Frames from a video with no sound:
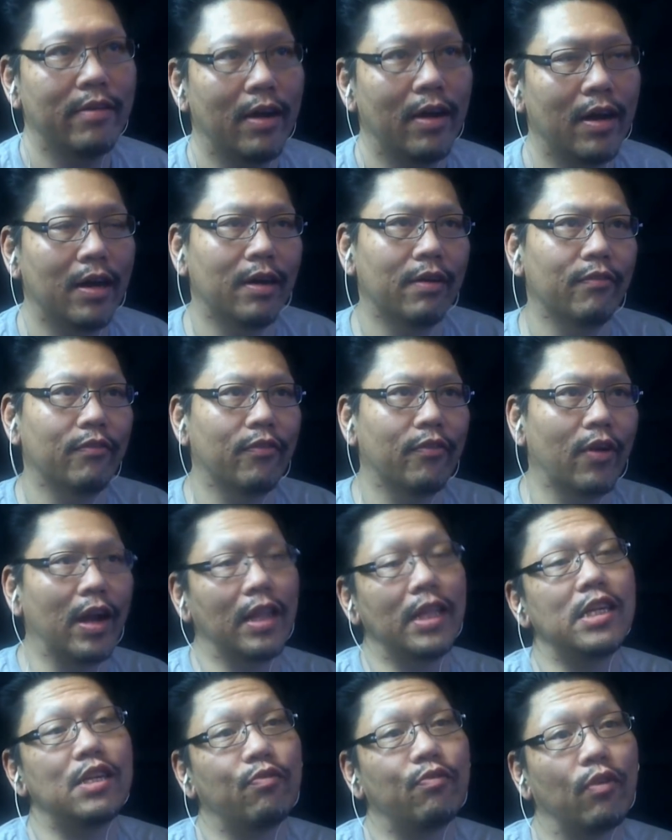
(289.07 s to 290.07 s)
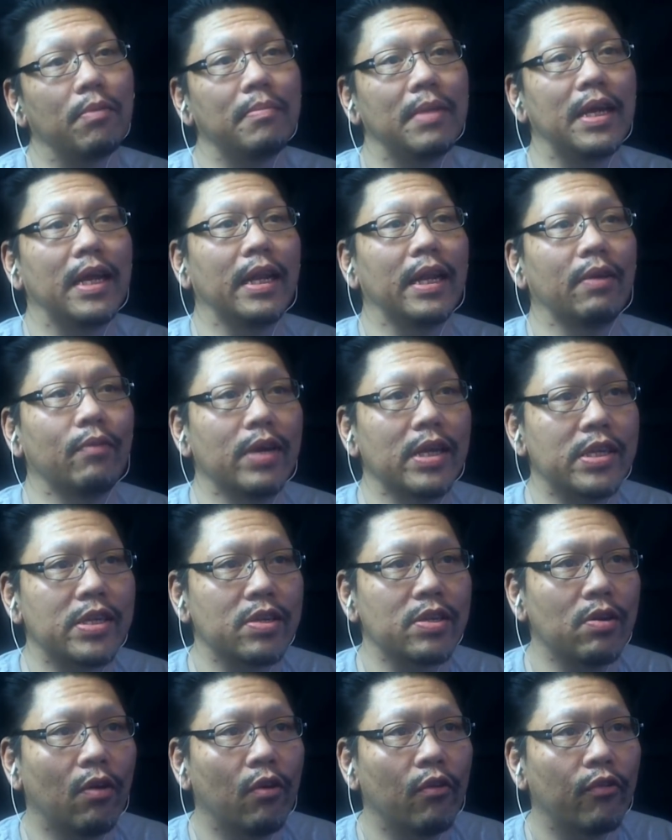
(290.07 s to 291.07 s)
At least for me anyway.
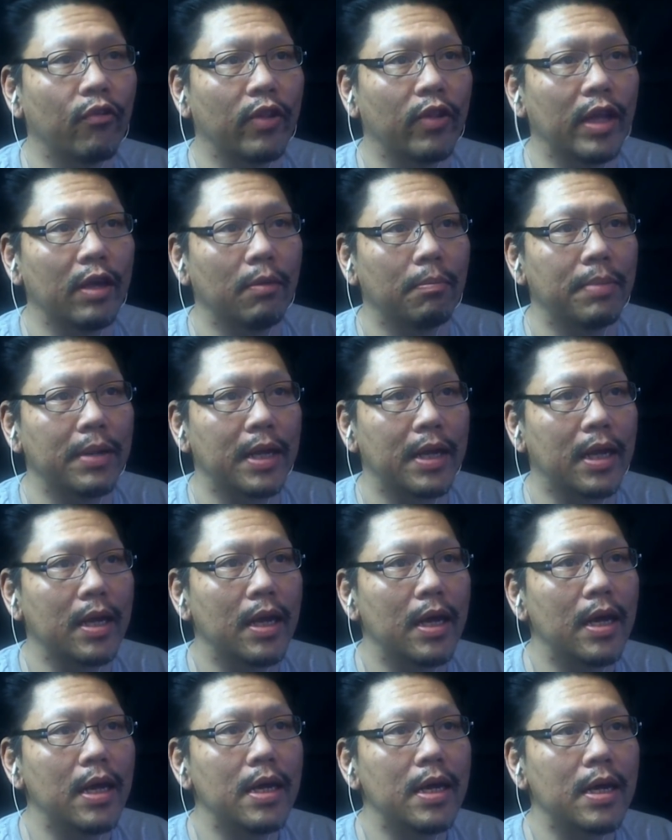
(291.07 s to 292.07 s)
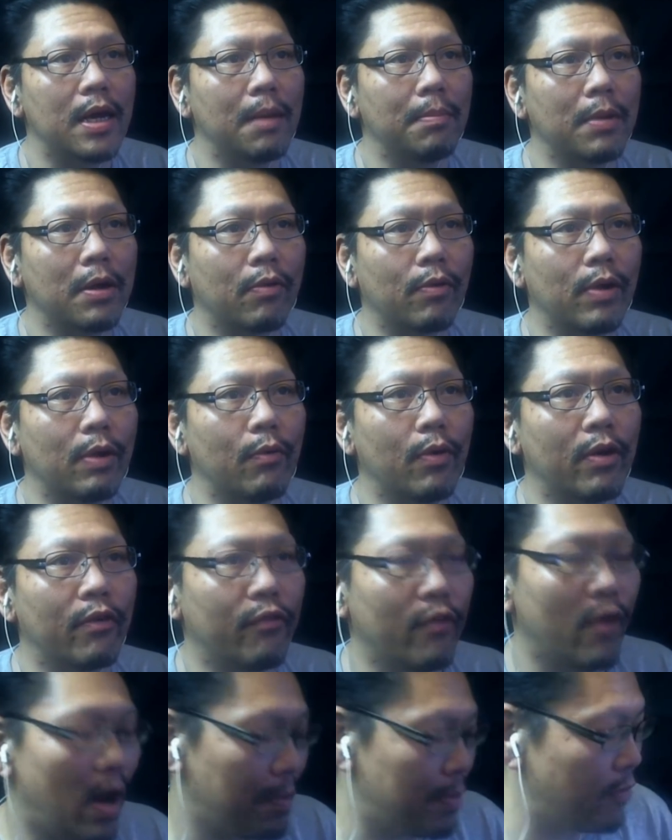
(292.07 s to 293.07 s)
So hopefully it'll become a great,
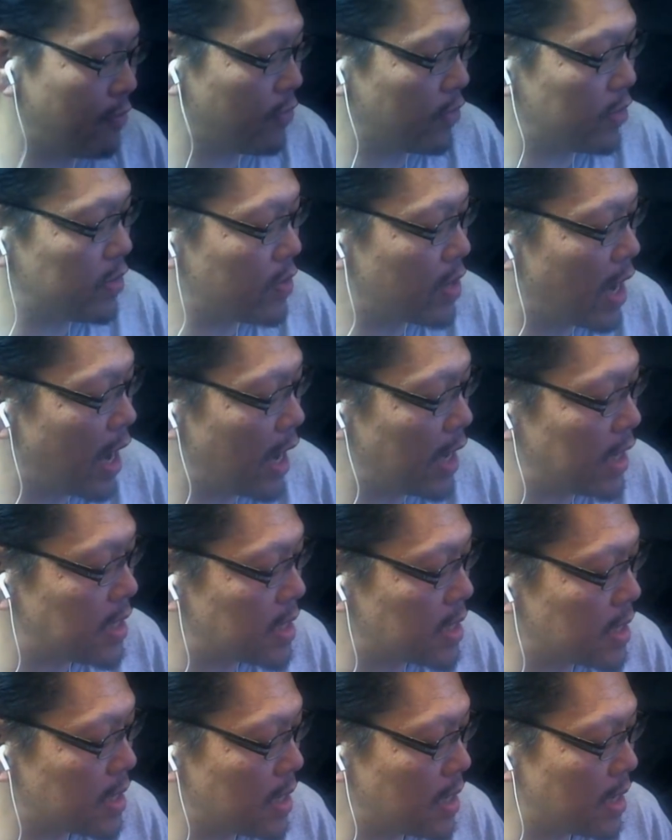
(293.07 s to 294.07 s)
wonderful hobby for you guys.